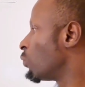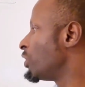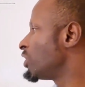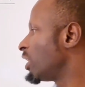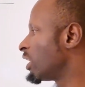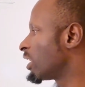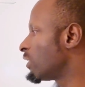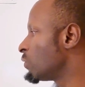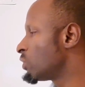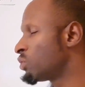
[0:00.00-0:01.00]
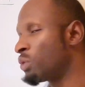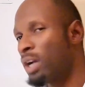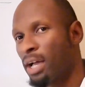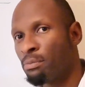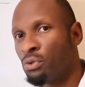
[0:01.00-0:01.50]
which includes
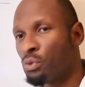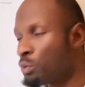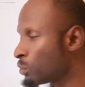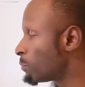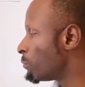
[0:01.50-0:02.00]
drug abuse,